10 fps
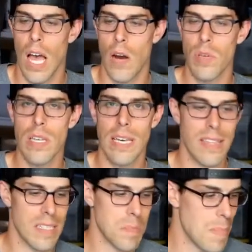I really
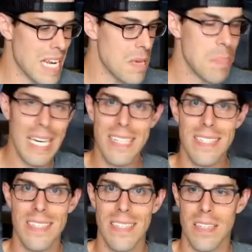like these mini
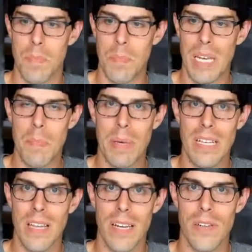
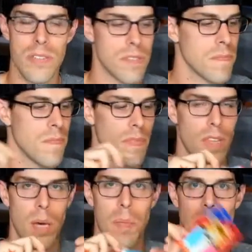Bic lighters.
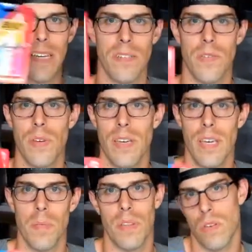They come in packs of 3. You can
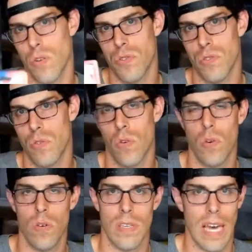get them at the grocery
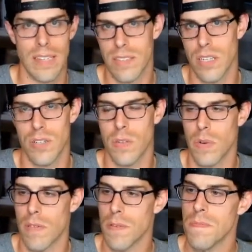store or the gas station or
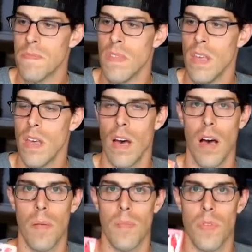whatever.
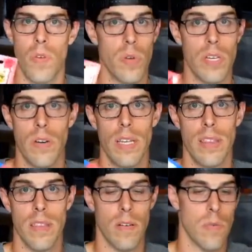They're really
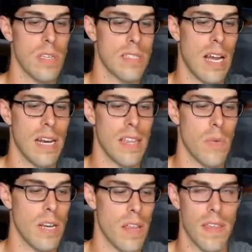great. They're really tiny. They
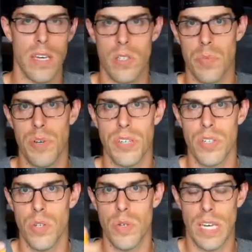weigh nothing. I usually bring
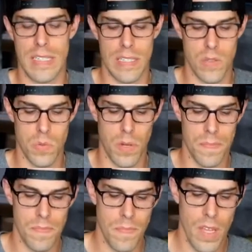2 in case I lose one.